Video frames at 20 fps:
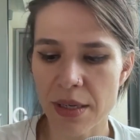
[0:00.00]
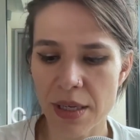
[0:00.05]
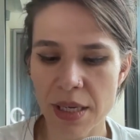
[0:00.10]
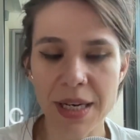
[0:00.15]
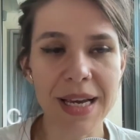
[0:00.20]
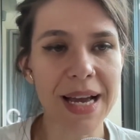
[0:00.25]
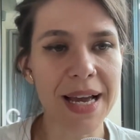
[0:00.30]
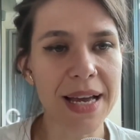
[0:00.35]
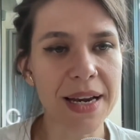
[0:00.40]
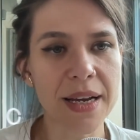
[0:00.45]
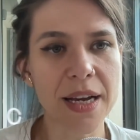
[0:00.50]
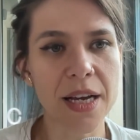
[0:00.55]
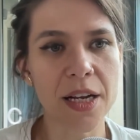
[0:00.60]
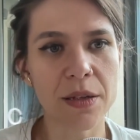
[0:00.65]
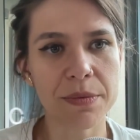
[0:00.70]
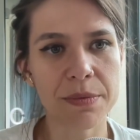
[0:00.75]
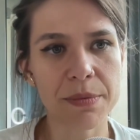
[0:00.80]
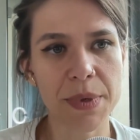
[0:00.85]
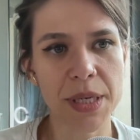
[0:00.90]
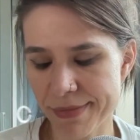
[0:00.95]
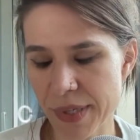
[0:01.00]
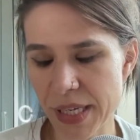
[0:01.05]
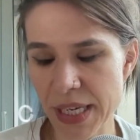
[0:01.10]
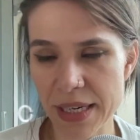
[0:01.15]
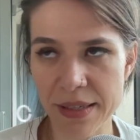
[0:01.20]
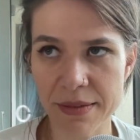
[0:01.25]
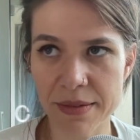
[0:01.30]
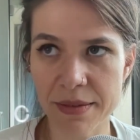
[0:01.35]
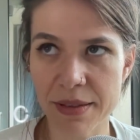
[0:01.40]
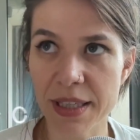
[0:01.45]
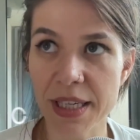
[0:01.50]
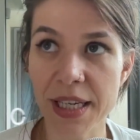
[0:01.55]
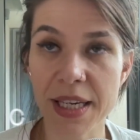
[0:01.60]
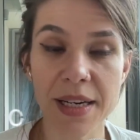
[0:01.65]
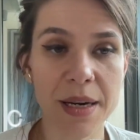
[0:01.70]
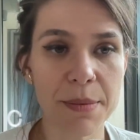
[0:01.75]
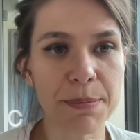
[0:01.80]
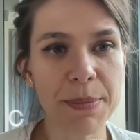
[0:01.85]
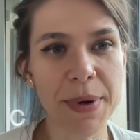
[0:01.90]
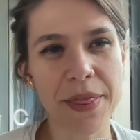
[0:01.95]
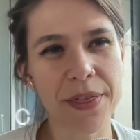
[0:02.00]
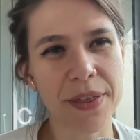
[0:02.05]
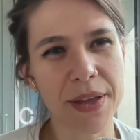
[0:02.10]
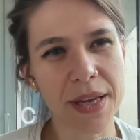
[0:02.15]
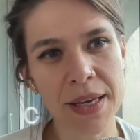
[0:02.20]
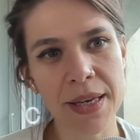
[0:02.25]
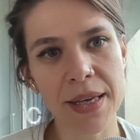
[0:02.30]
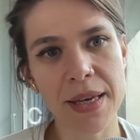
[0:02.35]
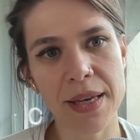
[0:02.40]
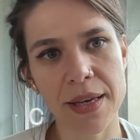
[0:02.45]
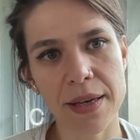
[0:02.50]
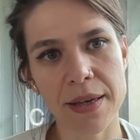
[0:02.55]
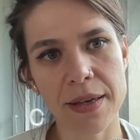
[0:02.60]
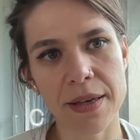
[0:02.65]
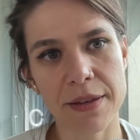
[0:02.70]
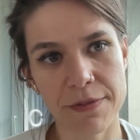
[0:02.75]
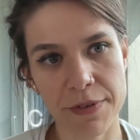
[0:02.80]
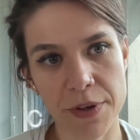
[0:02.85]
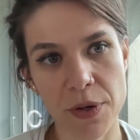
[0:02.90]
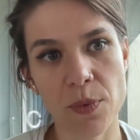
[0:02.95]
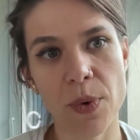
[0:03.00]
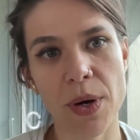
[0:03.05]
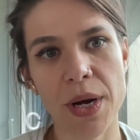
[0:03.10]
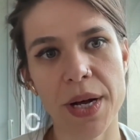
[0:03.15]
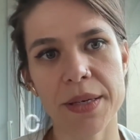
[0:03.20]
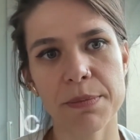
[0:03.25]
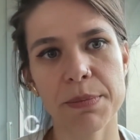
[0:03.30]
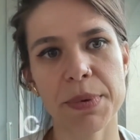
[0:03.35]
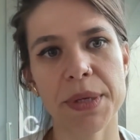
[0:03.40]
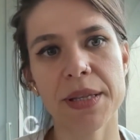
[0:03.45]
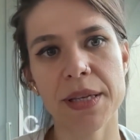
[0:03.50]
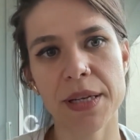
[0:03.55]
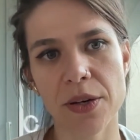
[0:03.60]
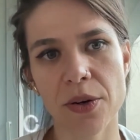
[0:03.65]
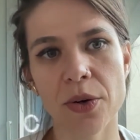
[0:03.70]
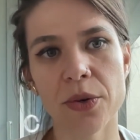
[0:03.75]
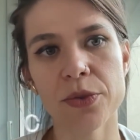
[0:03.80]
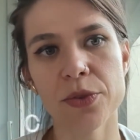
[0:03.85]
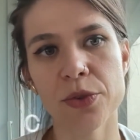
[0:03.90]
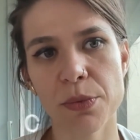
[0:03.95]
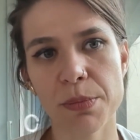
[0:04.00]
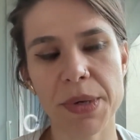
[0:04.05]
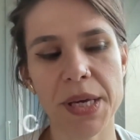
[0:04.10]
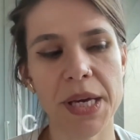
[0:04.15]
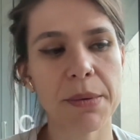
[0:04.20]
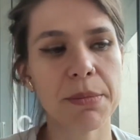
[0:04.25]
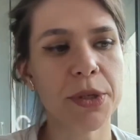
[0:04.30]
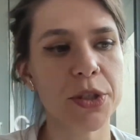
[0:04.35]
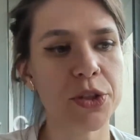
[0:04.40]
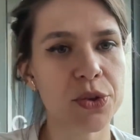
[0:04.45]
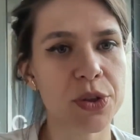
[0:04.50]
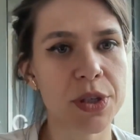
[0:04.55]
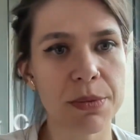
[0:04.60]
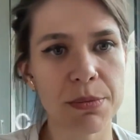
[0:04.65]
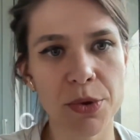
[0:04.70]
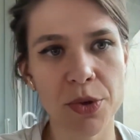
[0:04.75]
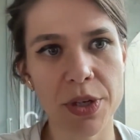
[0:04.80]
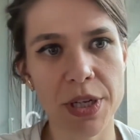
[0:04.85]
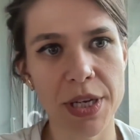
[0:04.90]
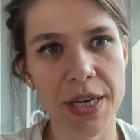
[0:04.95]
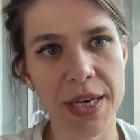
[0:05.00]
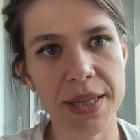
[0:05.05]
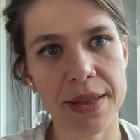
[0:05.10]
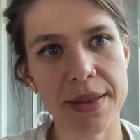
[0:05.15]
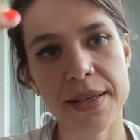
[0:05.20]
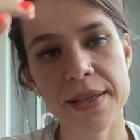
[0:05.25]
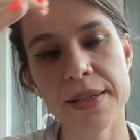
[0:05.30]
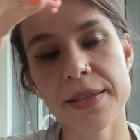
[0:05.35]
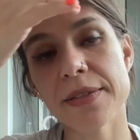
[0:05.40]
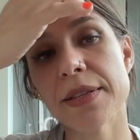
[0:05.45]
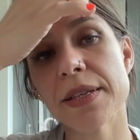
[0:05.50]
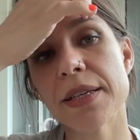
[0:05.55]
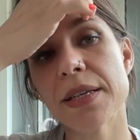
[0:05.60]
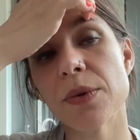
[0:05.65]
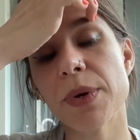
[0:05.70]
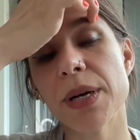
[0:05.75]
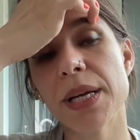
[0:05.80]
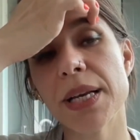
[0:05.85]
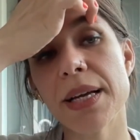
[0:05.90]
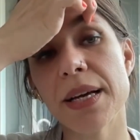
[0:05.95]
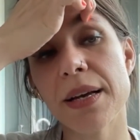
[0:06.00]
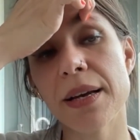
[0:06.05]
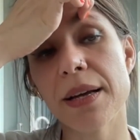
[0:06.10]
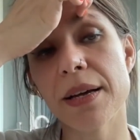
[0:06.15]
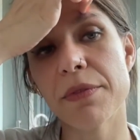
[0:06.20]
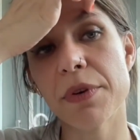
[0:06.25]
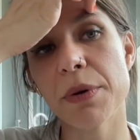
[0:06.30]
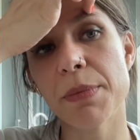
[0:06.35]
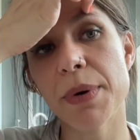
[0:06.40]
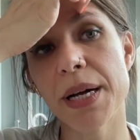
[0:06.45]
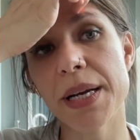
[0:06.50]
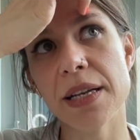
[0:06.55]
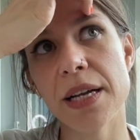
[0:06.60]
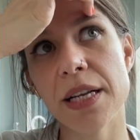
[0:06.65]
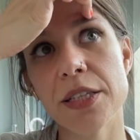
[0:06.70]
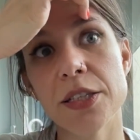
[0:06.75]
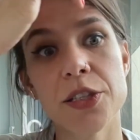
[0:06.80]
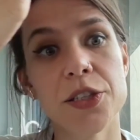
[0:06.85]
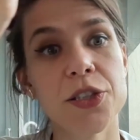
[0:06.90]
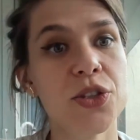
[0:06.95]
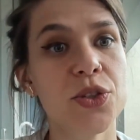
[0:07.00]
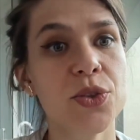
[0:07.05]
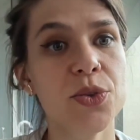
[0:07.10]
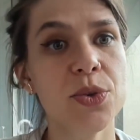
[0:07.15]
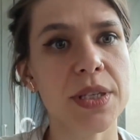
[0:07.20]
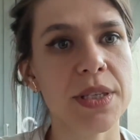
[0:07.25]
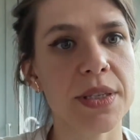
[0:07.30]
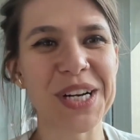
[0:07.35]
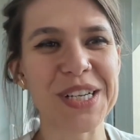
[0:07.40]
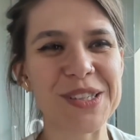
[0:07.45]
It kind of helped me kind of clean up my thinking, if you want, but then also be able to communicate this in a way that everybody understood it.